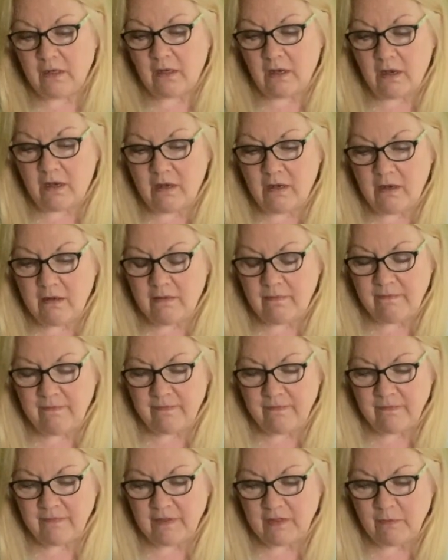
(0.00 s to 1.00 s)

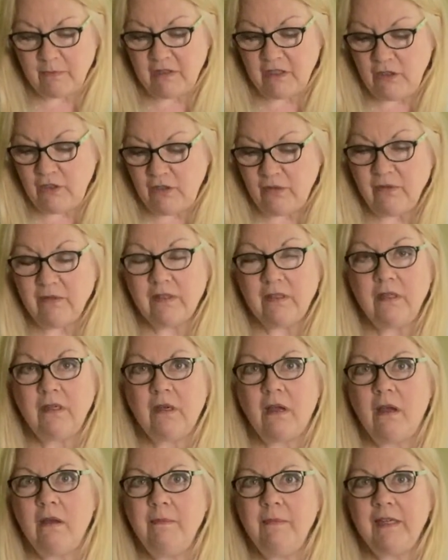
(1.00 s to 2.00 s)
Um, something you don't see
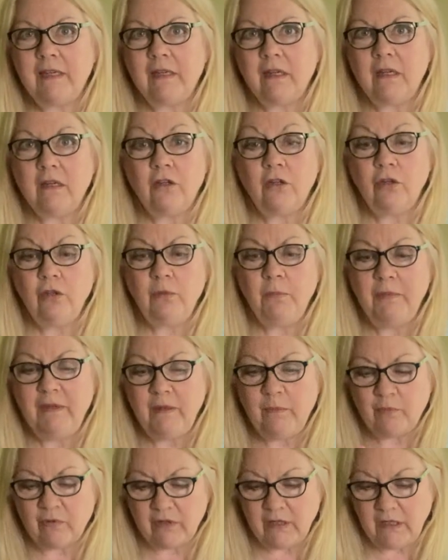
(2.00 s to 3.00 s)
coming and could be
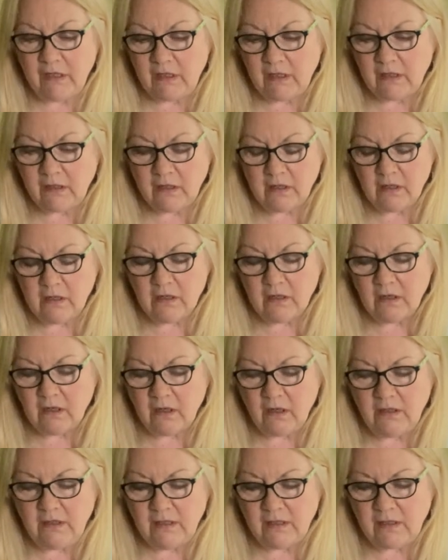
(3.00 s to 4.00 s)
bringing
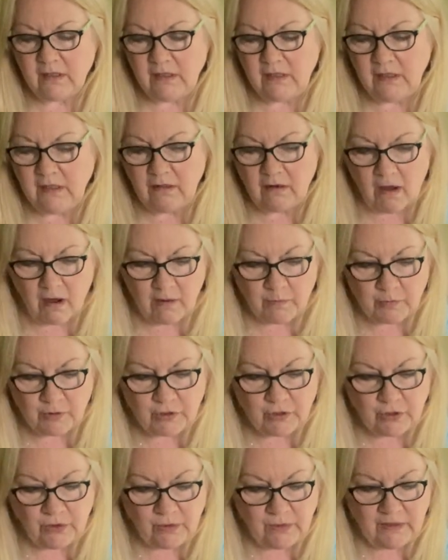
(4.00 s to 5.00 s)
unseen
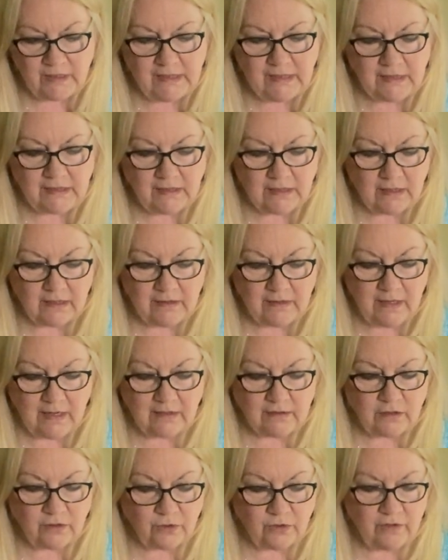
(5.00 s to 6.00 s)
opportunities and
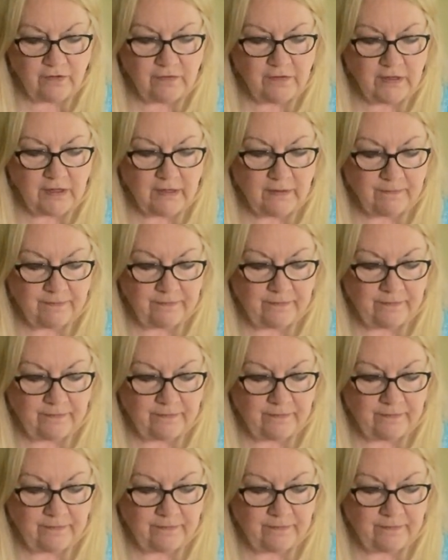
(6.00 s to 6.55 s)
that sort of thing.